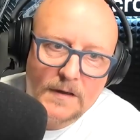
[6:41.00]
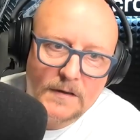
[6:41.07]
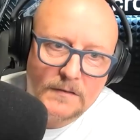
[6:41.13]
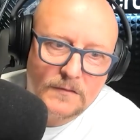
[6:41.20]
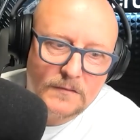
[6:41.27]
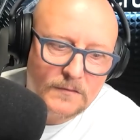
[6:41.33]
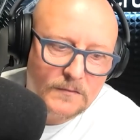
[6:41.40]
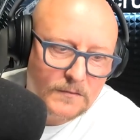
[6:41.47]

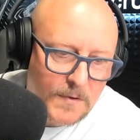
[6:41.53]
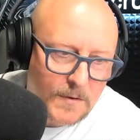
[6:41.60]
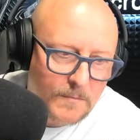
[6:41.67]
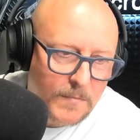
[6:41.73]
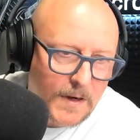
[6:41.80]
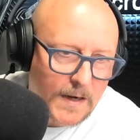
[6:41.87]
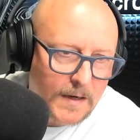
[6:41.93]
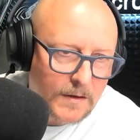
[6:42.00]
as a
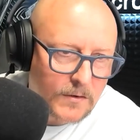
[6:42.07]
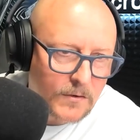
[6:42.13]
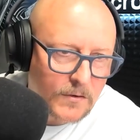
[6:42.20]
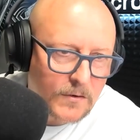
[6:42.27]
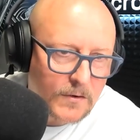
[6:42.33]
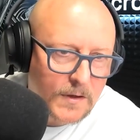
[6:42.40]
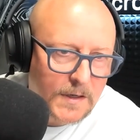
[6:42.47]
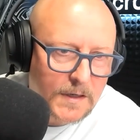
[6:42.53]

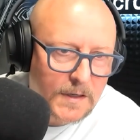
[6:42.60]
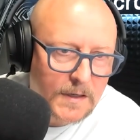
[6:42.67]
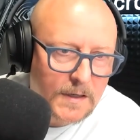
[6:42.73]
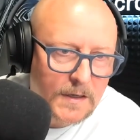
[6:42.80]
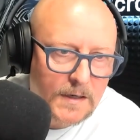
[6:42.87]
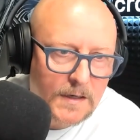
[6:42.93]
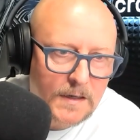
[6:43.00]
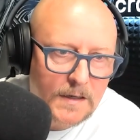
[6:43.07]
buyer
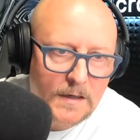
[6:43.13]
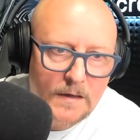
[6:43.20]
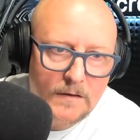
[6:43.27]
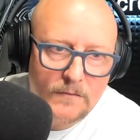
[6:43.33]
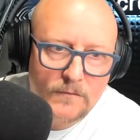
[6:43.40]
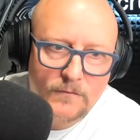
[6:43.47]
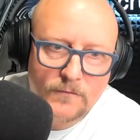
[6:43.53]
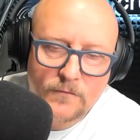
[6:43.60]

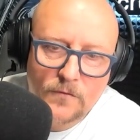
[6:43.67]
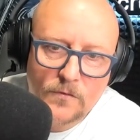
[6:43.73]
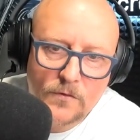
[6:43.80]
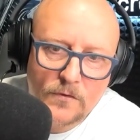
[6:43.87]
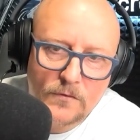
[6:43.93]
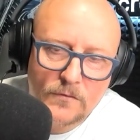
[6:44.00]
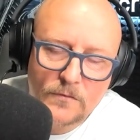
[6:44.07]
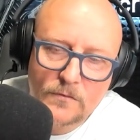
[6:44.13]

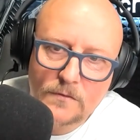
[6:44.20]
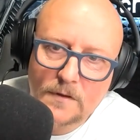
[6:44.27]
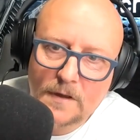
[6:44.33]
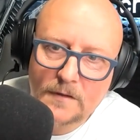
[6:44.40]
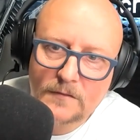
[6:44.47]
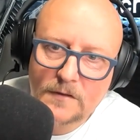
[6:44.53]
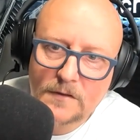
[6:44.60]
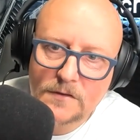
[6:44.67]
for
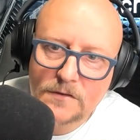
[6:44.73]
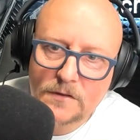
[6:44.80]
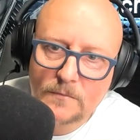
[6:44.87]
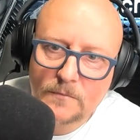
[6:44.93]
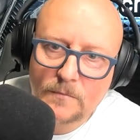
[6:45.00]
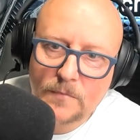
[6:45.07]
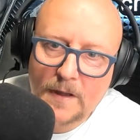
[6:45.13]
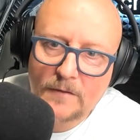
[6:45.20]

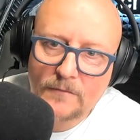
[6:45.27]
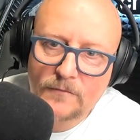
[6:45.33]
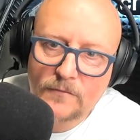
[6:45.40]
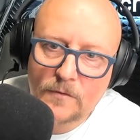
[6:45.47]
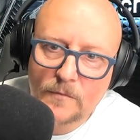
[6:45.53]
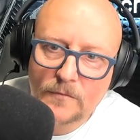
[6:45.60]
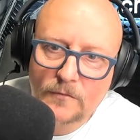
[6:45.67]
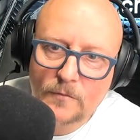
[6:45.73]
localization
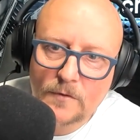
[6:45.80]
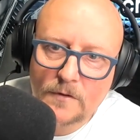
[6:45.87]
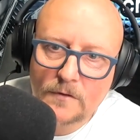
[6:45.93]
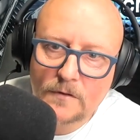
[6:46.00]
platforms? What